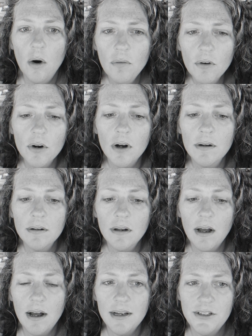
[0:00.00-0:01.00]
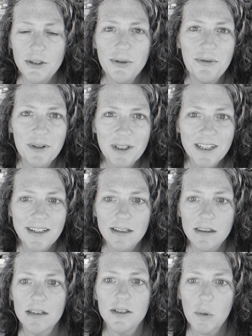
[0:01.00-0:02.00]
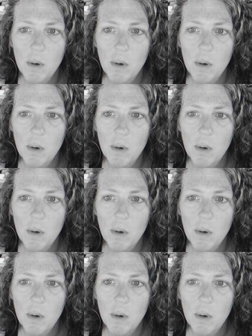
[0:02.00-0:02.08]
Overall, I do feel like this